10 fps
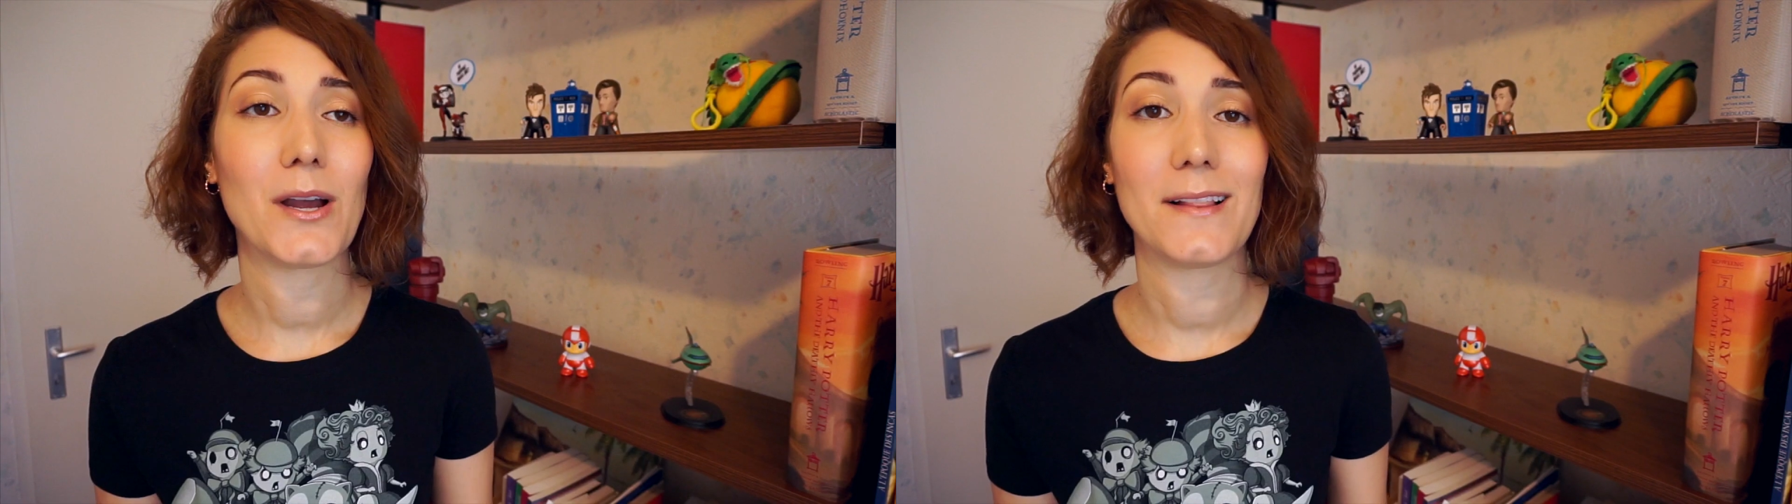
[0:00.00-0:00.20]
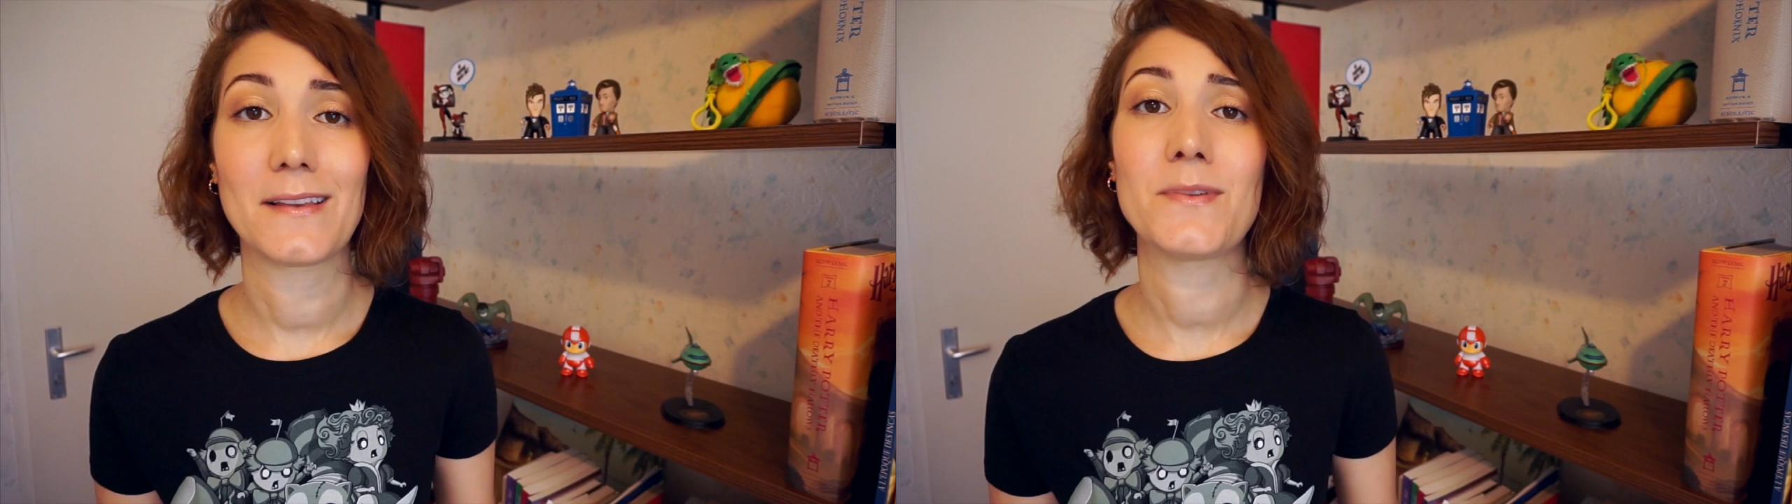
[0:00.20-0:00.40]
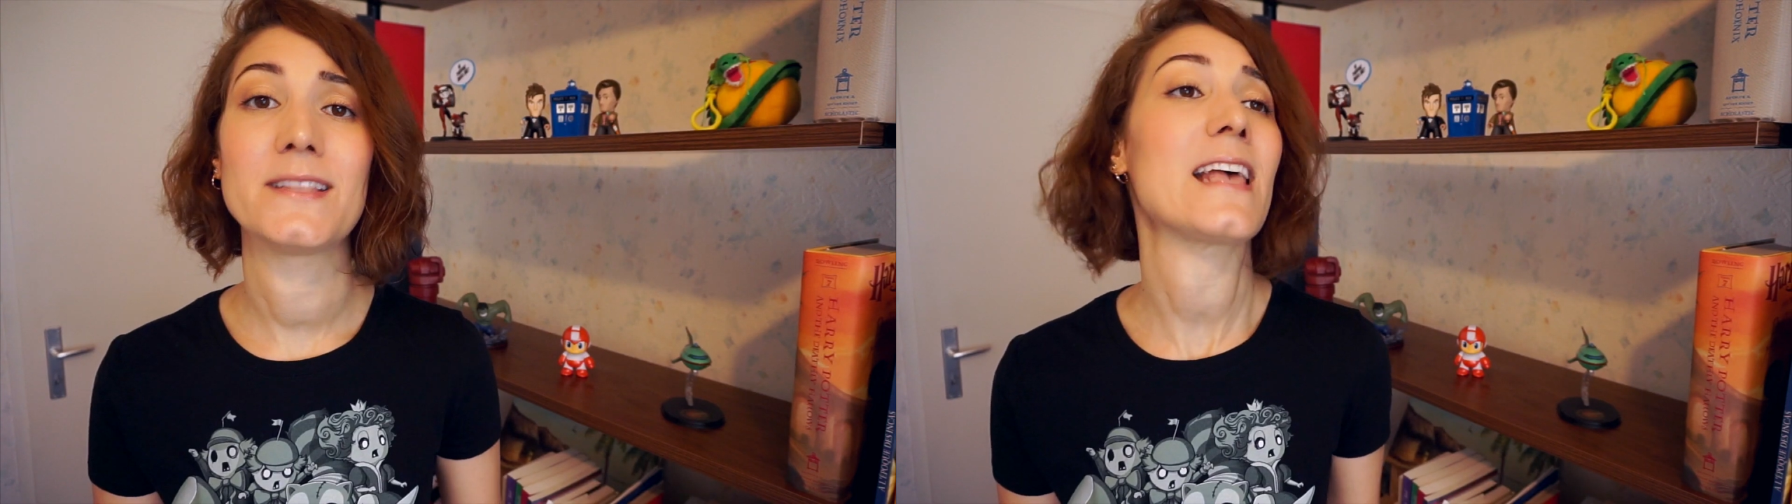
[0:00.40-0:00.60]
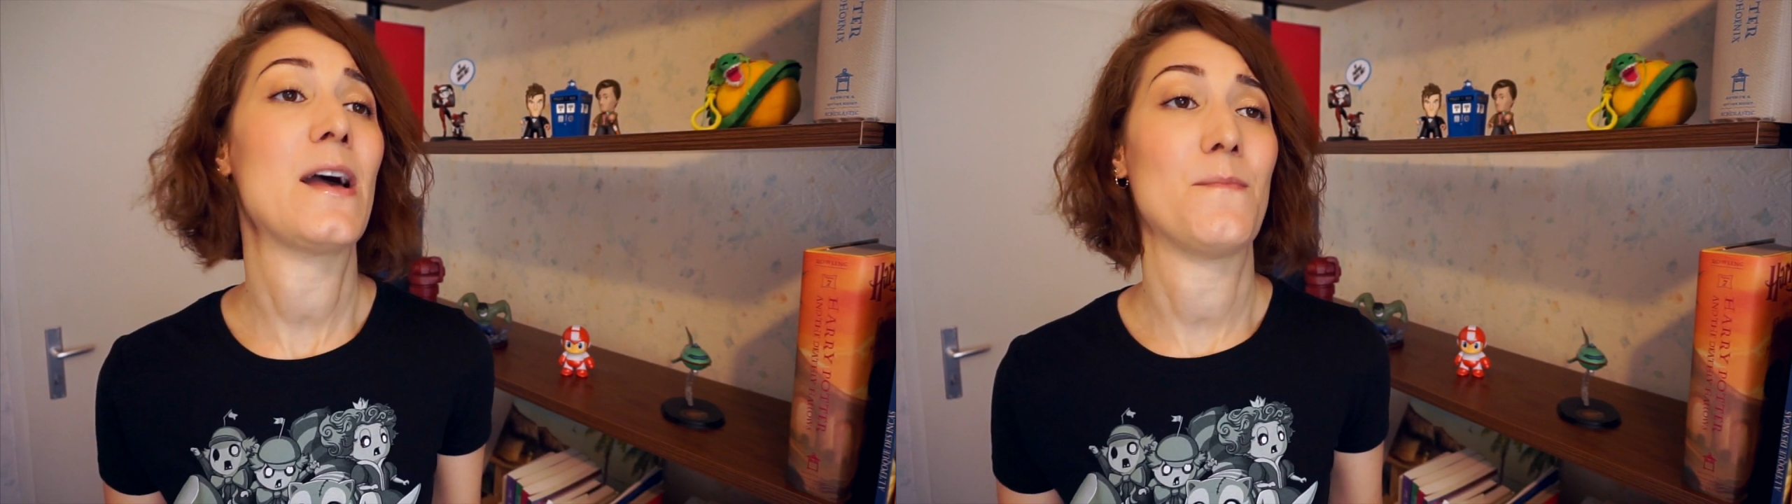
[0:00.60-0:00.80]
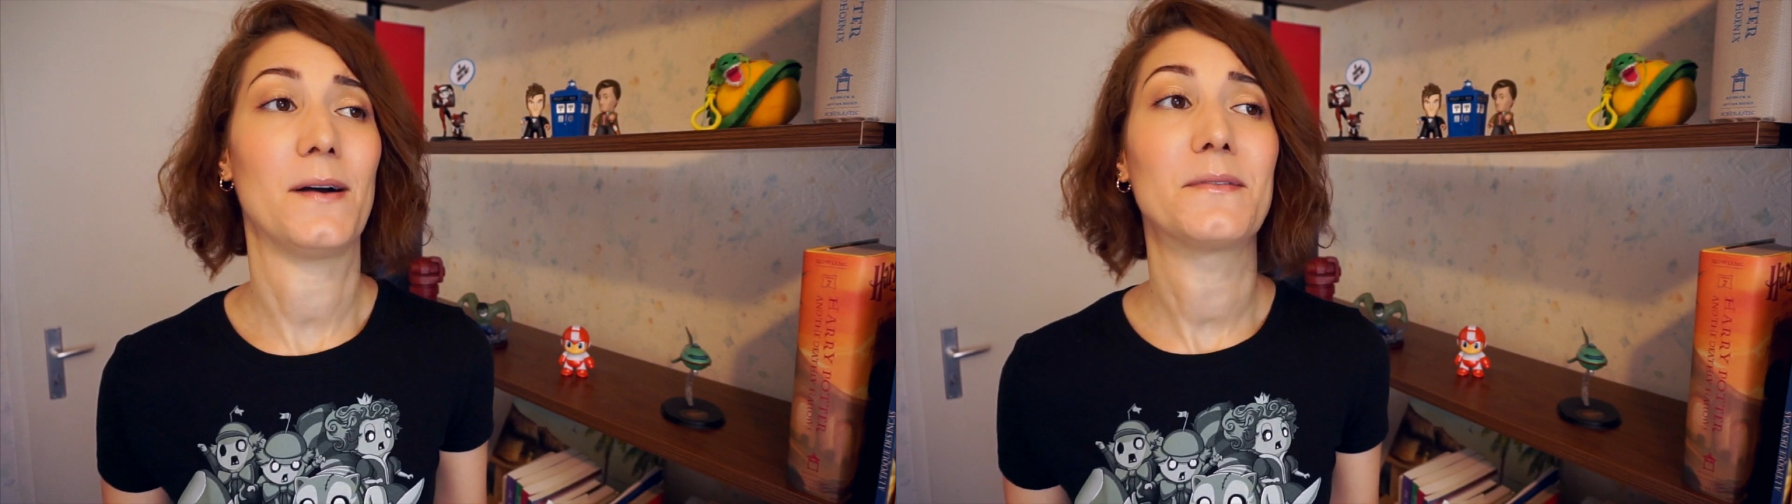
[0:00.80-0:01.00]
probably means
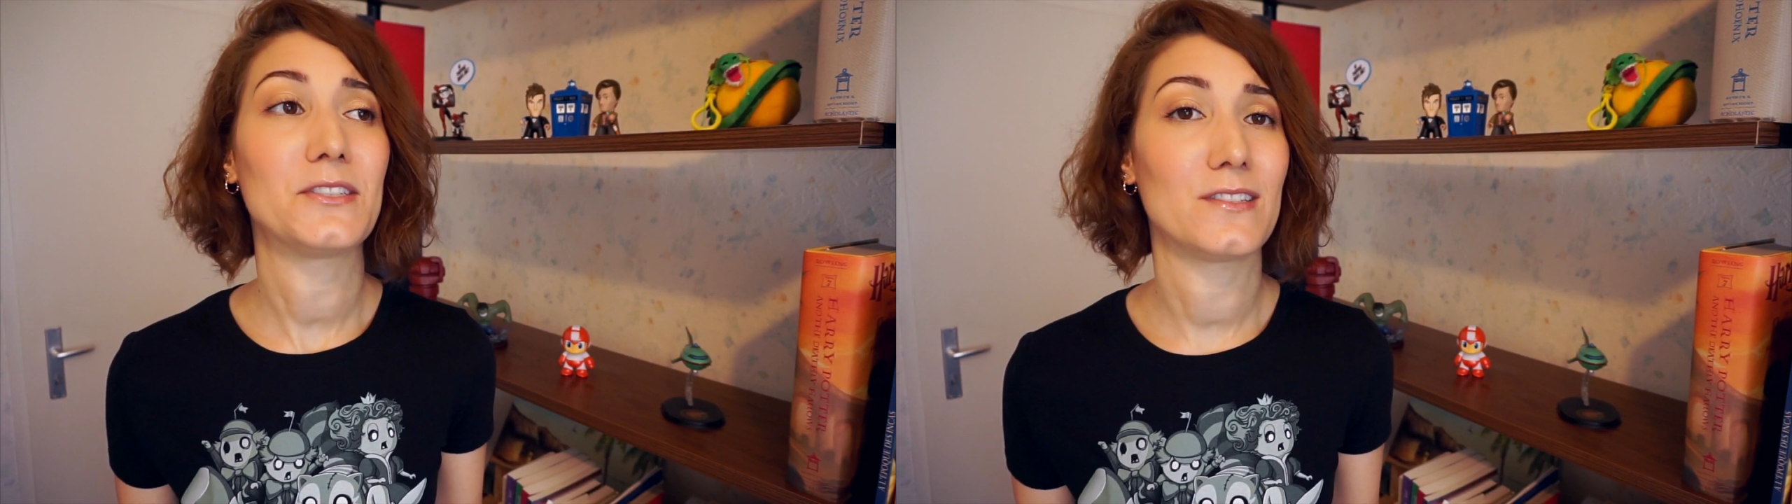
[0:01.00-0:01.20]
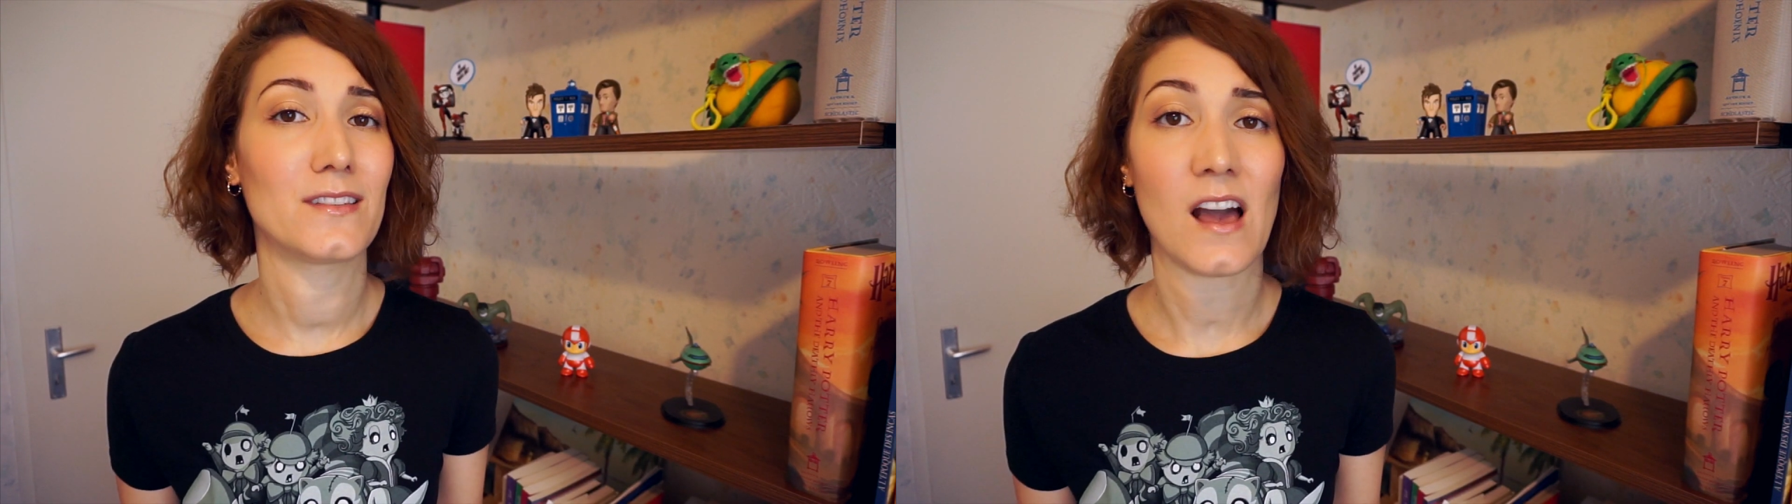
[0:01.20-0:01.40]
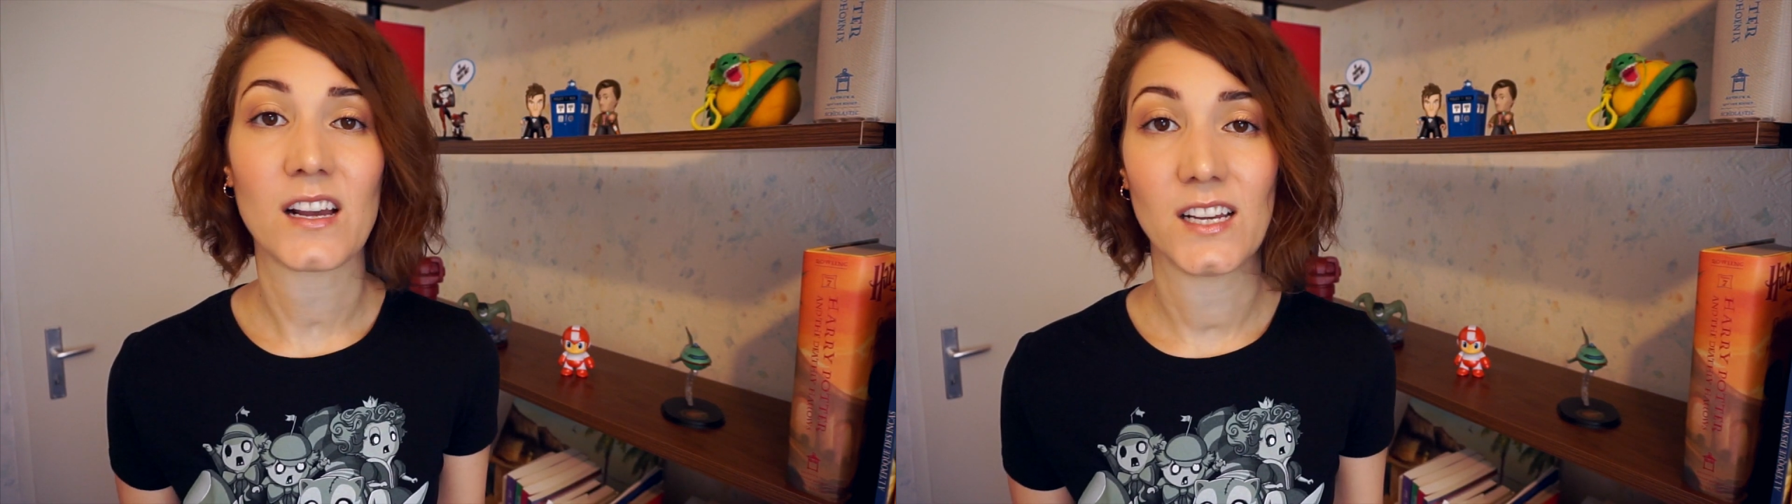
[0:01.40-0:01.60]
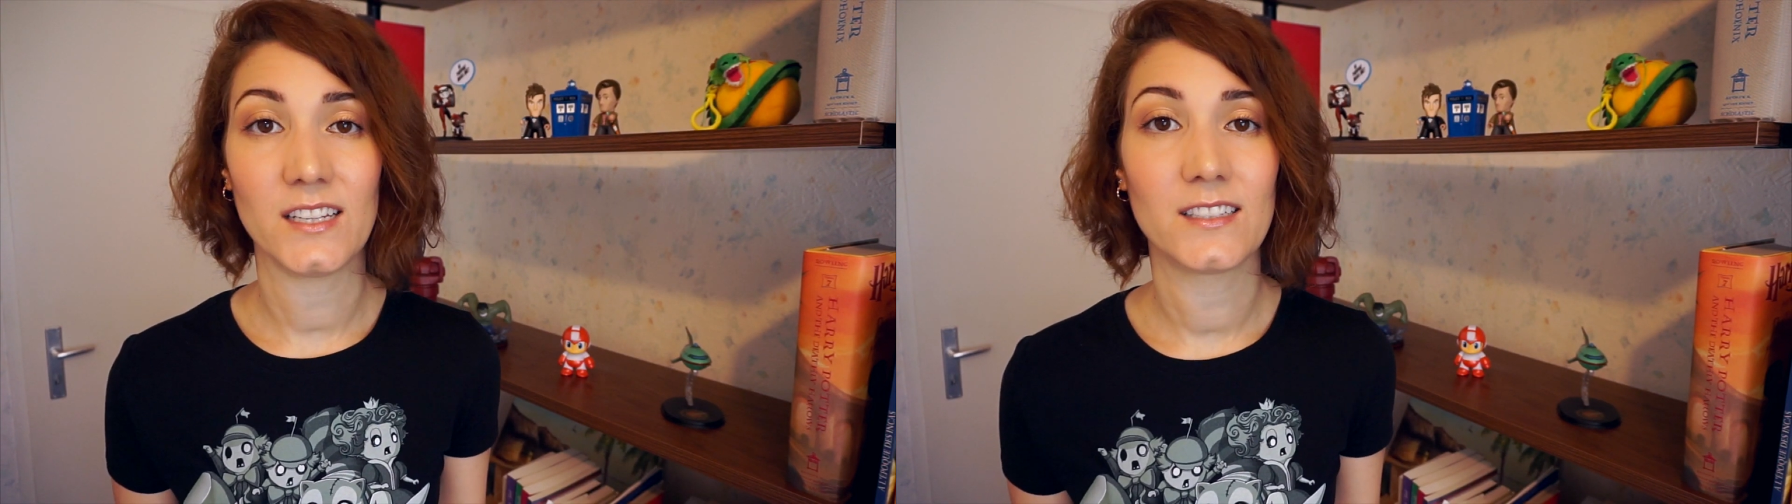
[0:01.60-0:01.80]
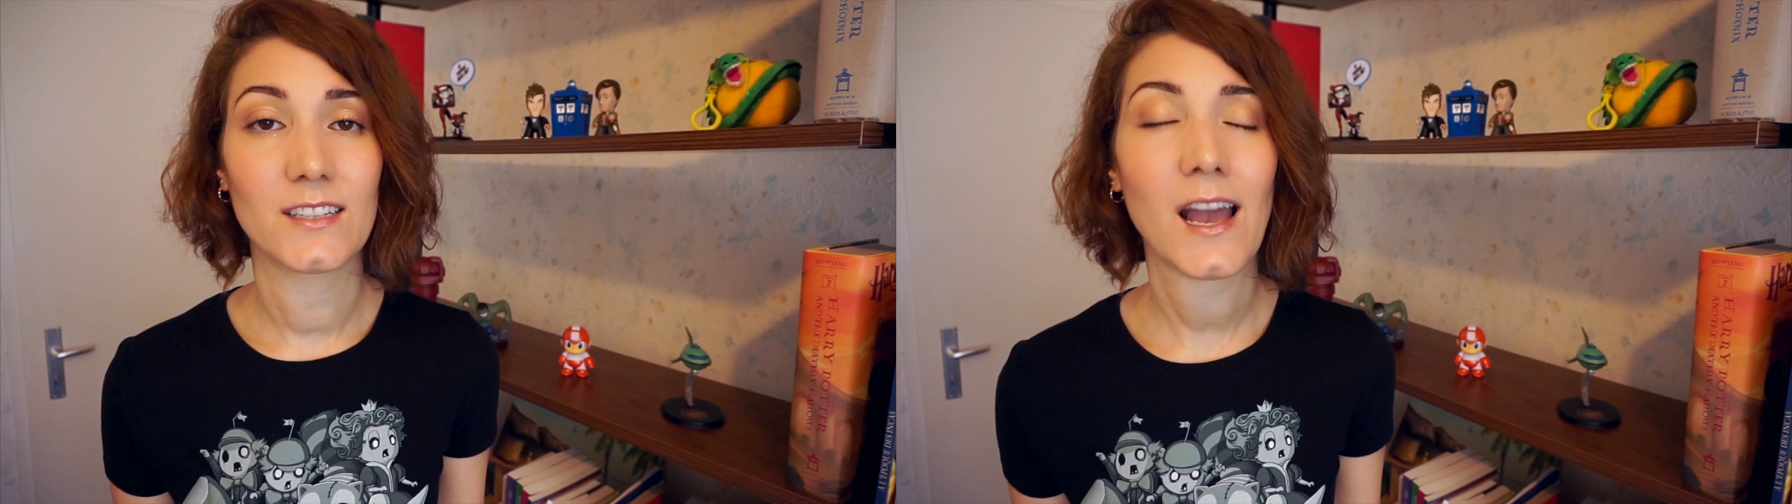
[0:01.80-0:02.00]
Emma, which is not
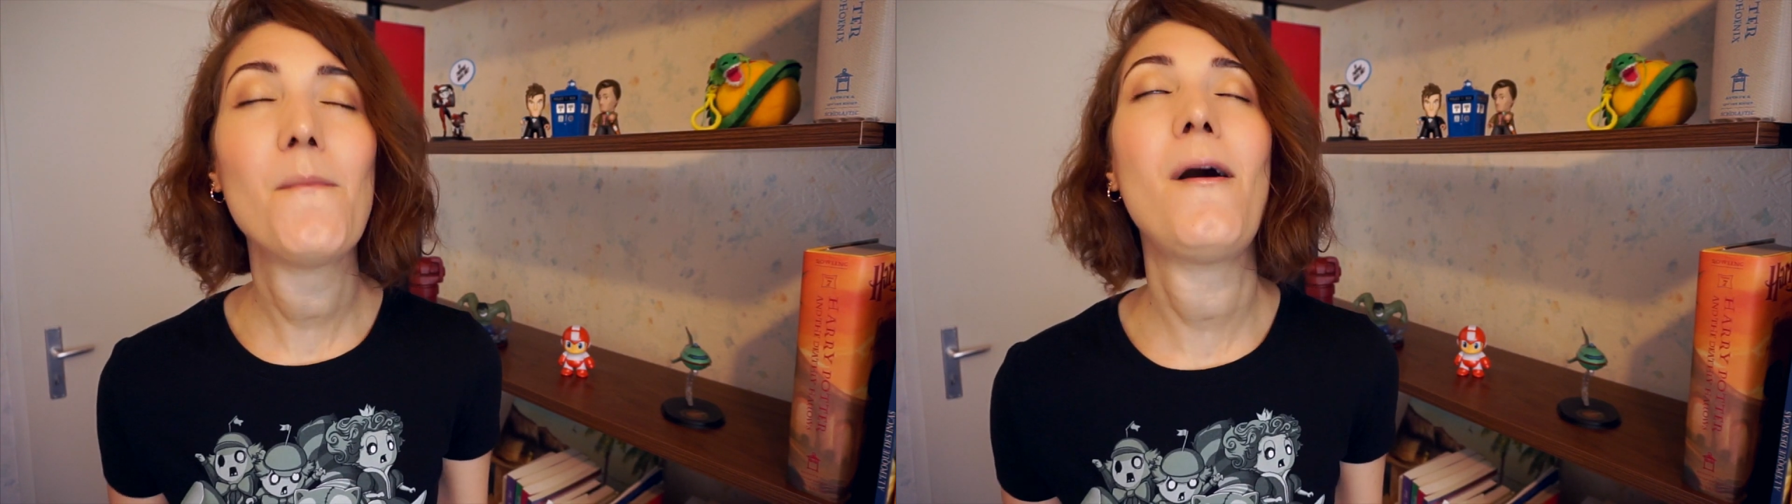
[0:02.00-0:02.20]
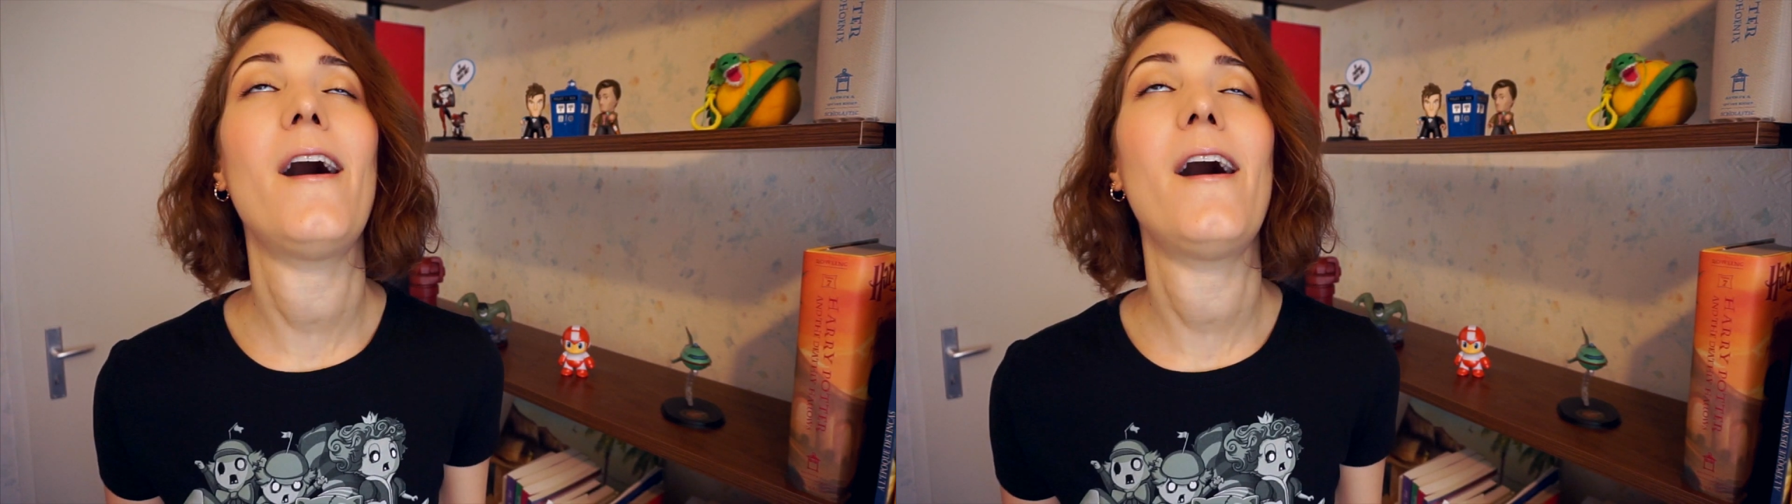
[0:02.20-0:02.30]
good. Come